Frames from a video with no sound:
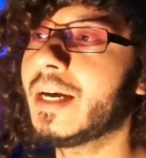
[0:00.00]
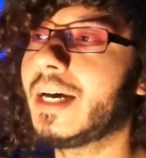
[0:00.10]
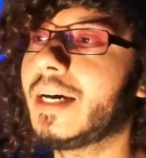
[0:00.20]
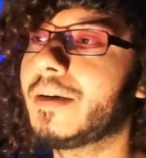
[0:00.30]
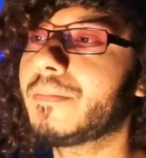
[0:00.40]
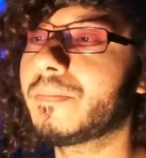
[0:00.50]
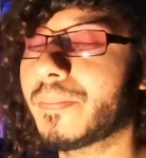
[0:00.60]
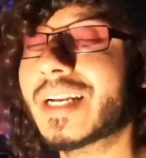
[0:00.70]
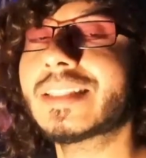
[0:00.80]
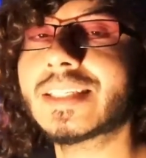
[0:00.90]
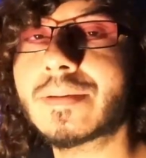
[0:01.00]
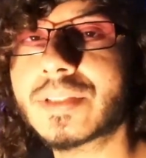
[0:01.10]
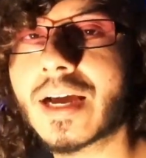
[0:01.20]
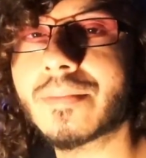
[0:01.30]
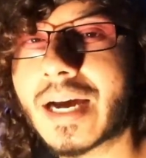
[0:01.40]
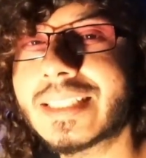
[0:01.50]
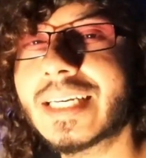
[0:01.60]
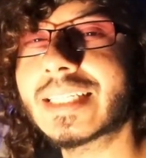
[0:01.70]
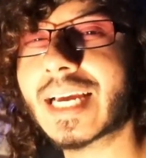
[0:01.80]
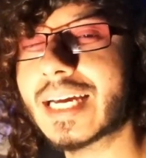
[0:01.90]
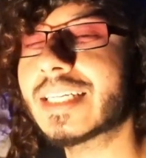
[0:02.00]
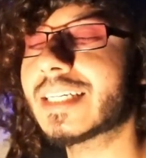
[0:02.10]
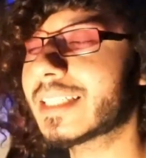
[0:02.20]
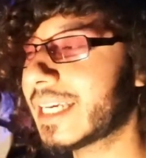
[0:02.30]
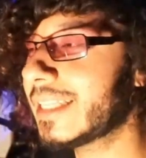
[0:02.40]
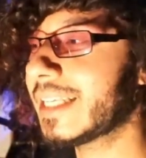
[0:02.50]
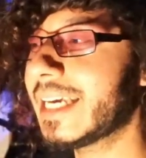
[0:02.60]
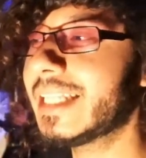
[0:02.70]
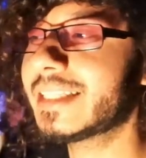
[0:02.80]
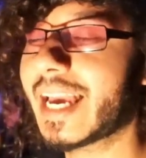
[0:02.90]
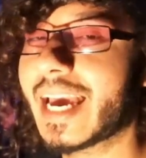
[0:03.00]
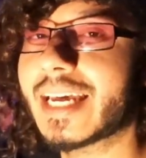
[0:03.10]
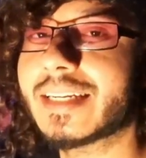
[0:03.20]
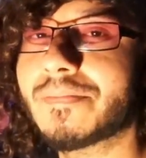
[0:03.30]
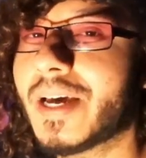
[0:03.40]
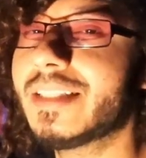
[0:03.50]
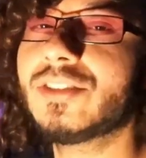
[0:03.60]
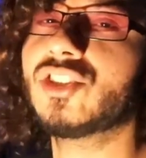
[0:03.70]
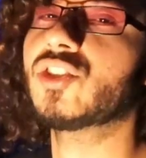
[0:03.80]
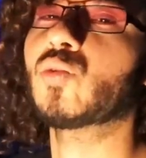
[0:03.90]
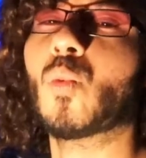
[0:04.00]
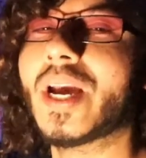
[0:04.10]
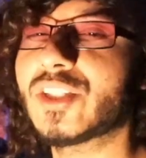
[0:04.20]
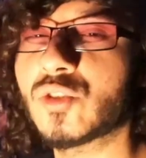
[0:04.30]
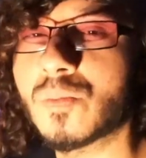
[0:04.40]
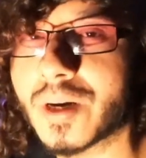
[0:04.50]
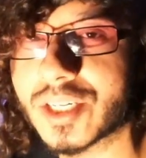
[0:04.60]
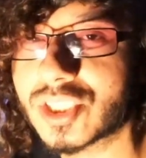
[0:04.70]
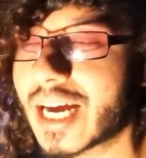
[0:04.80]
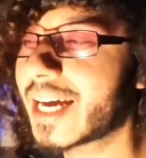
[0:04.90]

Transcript: um, but at the same time, I did kind of get the hint that man, this is just way too much.